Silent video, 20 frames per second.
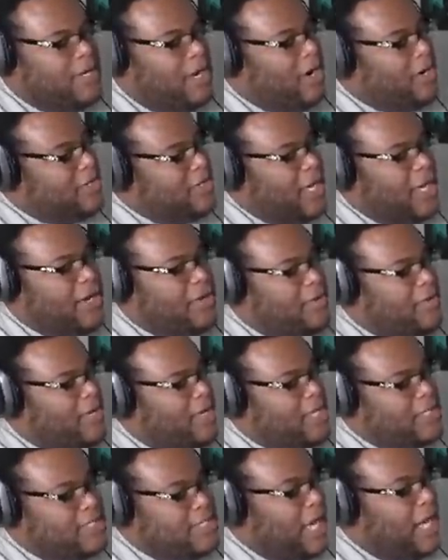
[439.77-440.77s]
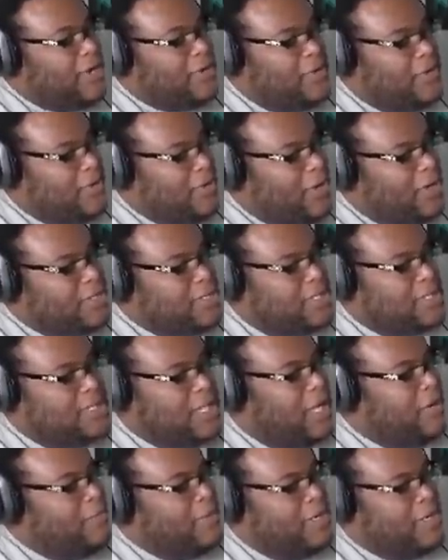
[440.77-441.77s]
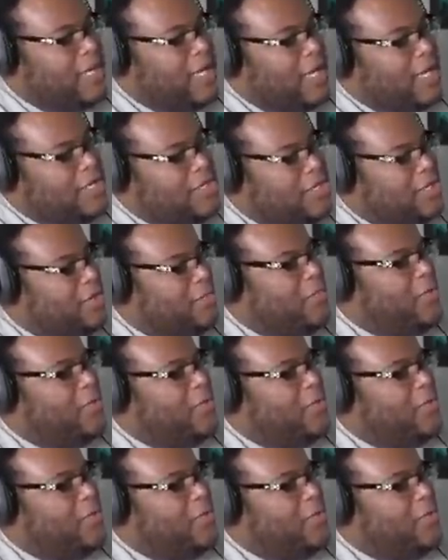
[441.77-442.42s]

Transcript: are not gonna it's not gonna cost a stamina gauge anymore.